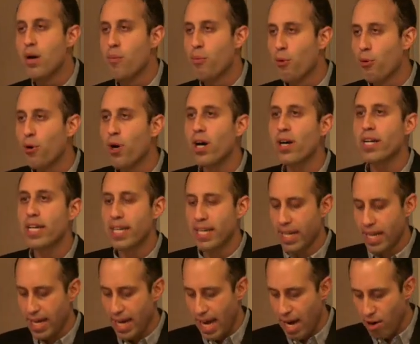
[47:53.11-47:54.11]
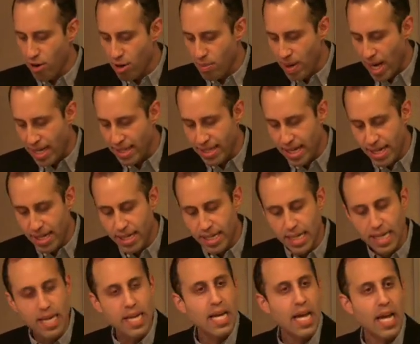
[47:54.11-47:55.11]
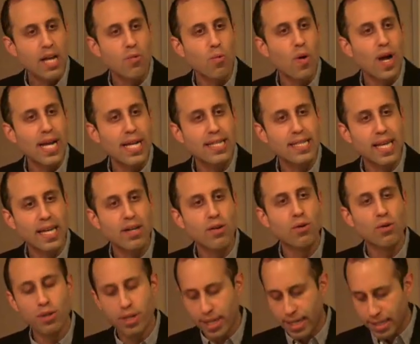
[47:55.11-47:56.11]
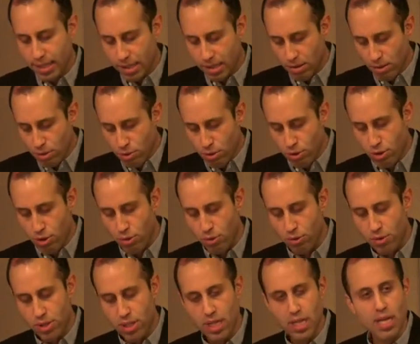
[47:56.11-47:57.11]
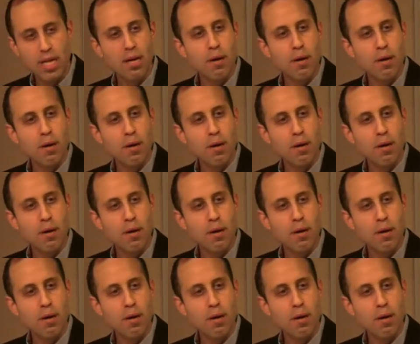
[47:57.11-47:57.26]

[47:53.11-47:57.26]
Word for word: Moroccan and Arab identity in ways that could exclude Jews,